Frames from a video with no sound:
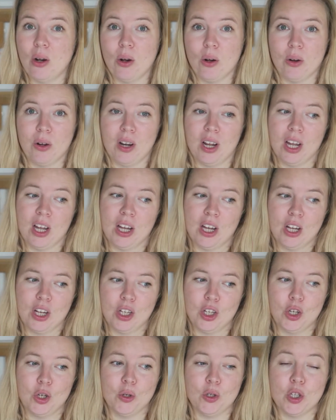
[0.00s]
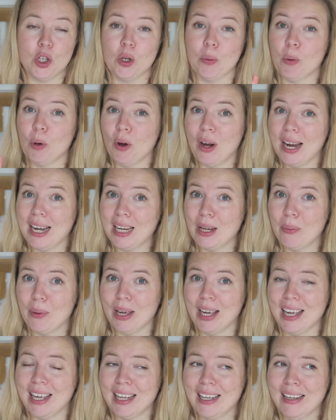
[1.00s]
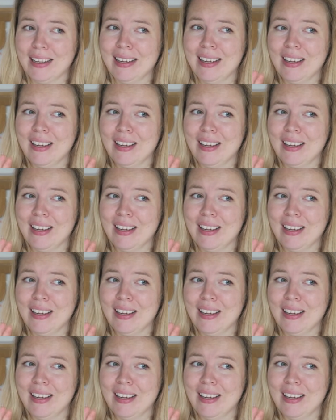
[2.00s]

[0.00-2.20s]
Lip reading: on YouTube or anywhere,